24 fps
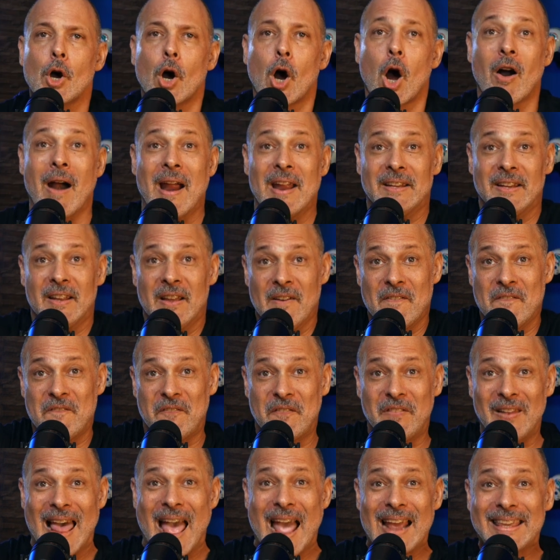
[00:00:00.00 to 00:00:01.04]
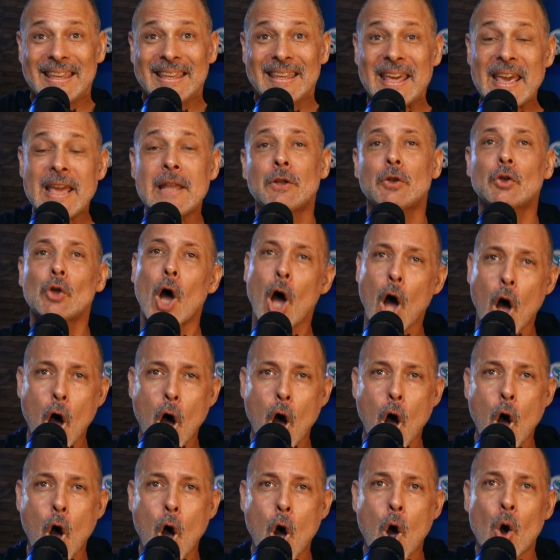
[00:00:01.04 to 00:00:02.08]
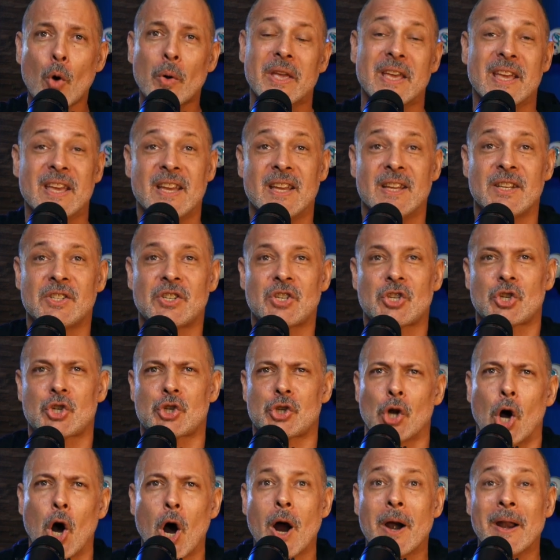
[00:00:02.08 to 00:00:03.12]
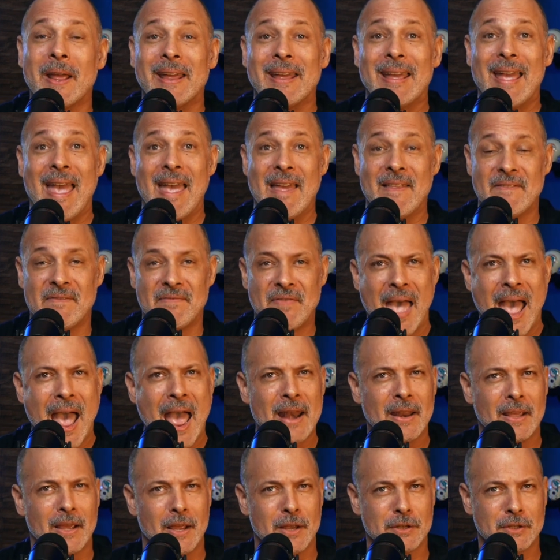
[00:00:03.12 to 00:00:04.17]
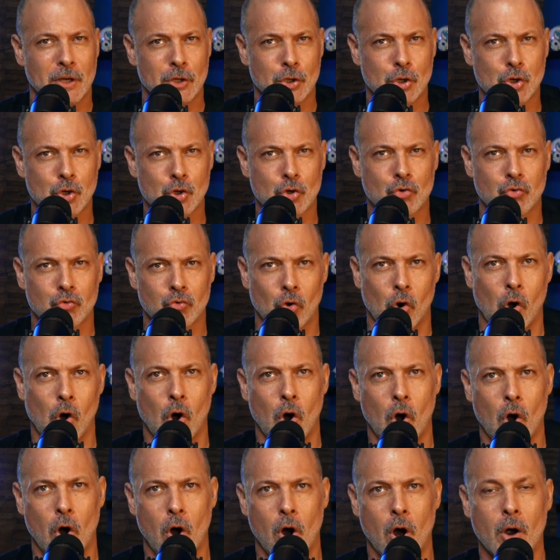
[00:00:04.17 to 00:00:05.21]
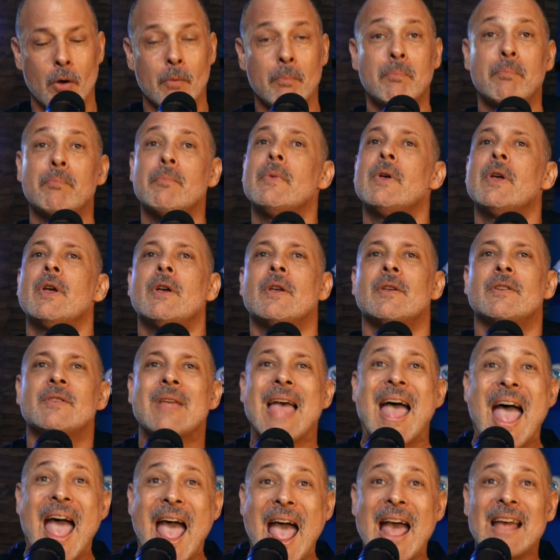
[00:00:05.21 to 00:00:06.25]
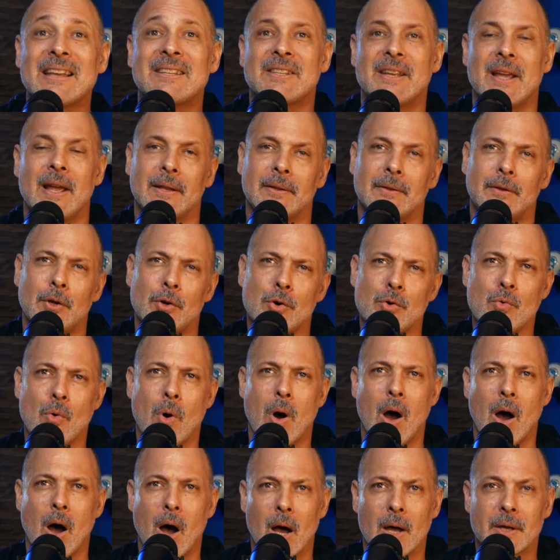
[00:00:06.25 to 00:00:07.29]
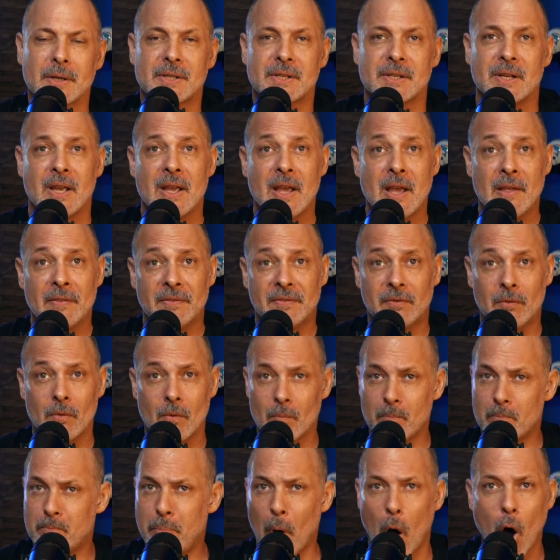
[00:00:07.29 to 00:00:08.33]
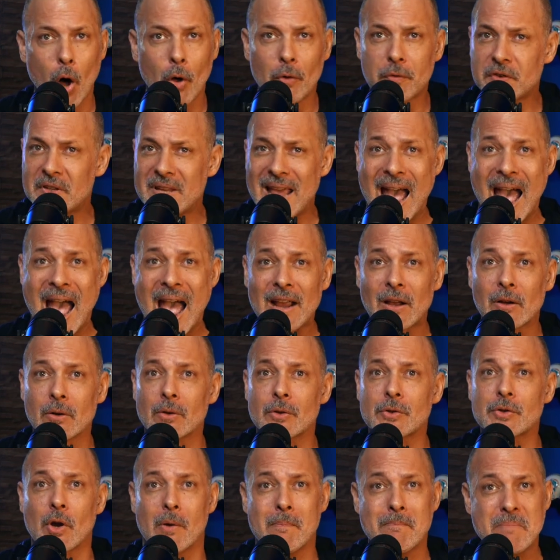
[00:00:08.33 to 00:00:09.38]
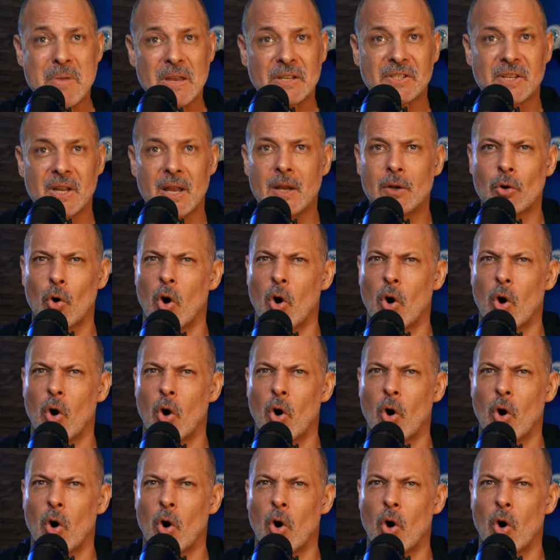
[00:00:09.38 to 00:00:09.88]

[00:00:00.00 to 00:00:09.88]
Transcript: All right, Flaquito is starting, and that is a strong asset to us. Both tackles are missing.